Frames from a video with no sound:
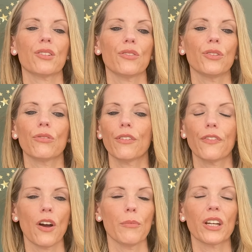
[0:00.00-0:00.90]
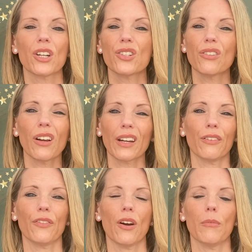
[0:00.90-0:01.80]
so you're affirming because you like
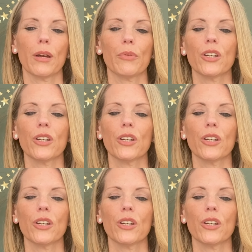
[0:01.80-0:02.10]
affirming,